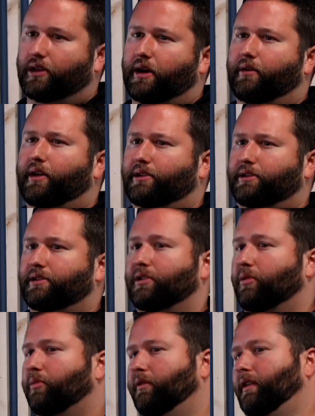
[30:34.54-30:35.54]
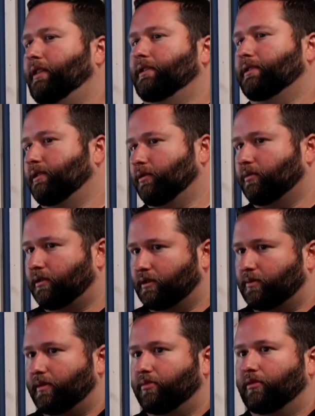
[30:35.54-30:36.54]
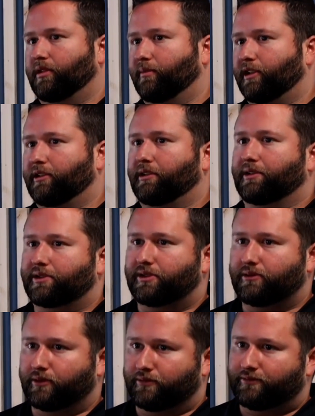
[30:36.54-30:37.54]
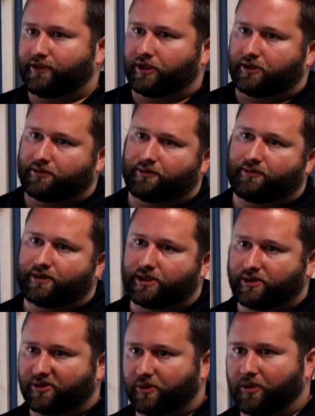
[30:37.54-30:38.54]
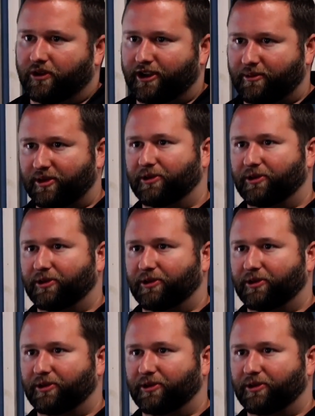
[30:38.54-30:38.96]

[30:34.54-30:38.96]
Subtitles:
of ranges don't provide the steel because people come out there and shoot steel core ammo.